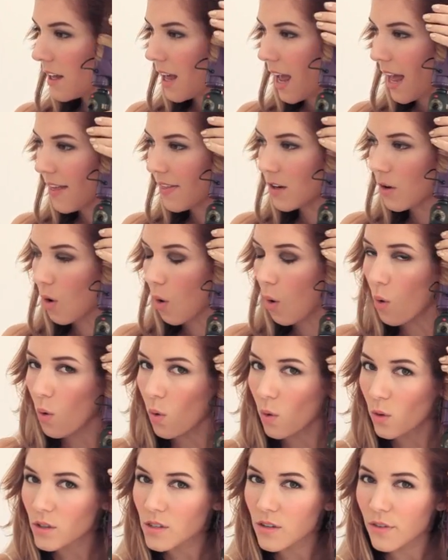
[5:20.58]
And then
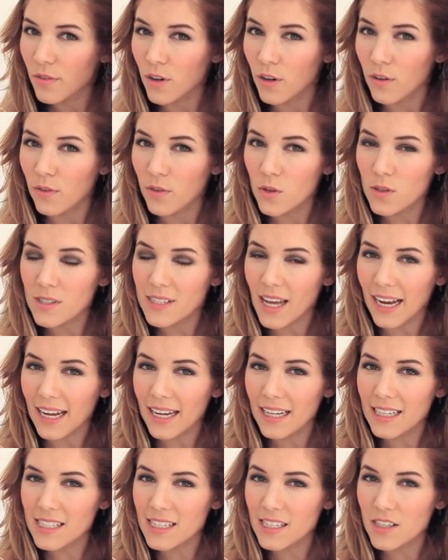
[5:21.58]
hold for a few
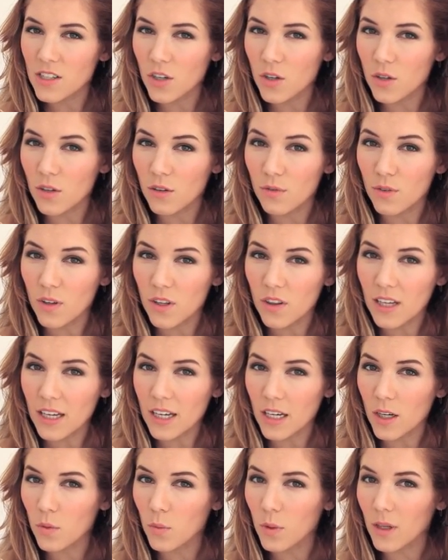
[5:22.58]
seconds until you can feel the
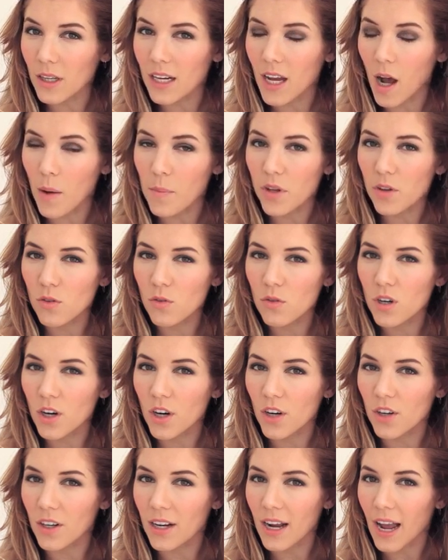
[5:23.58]
heat really coming through the
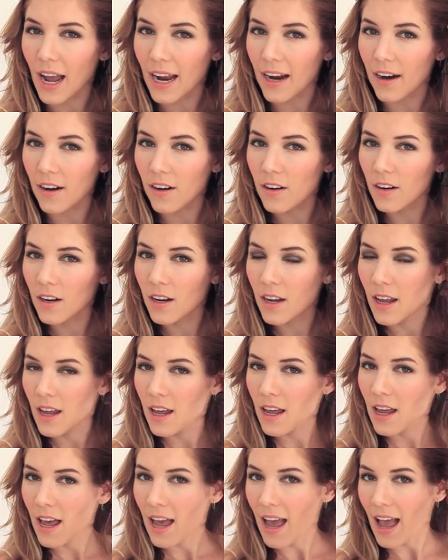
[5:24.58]
curling iron,
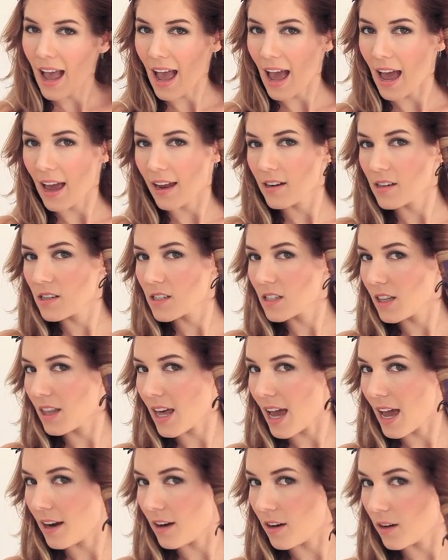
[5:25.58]
and
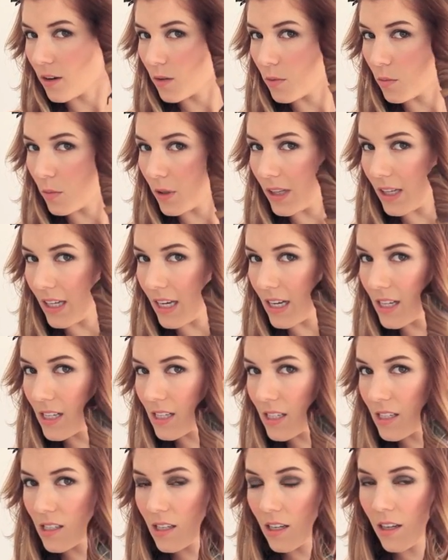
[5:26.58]
then
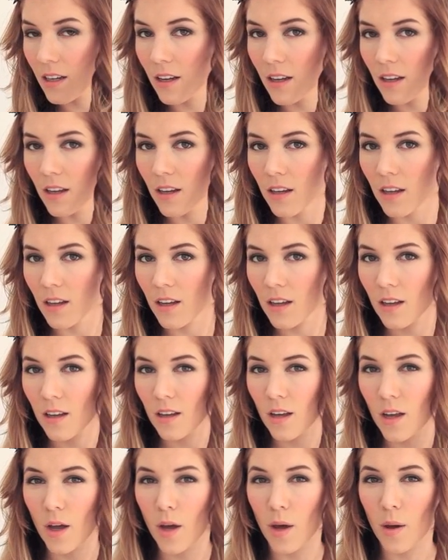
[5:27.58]
release,
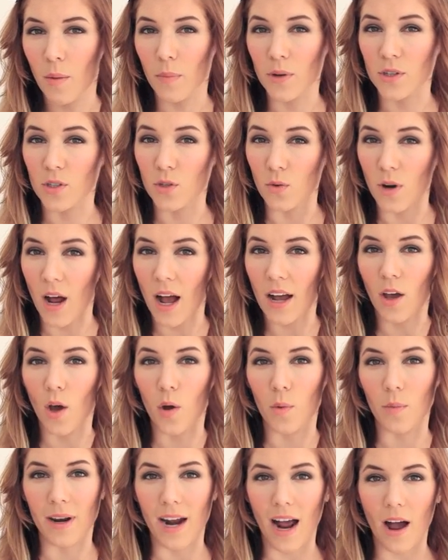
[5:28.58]
but do not
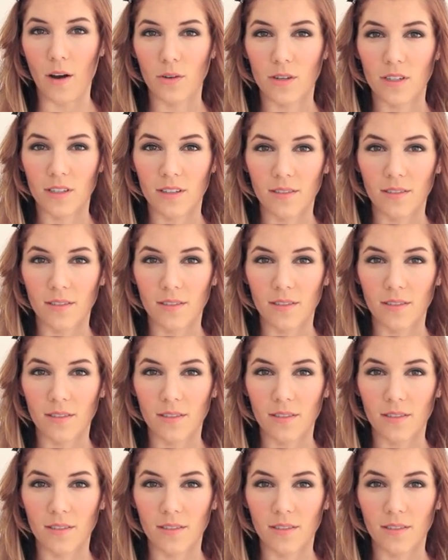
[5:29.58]
comb it out.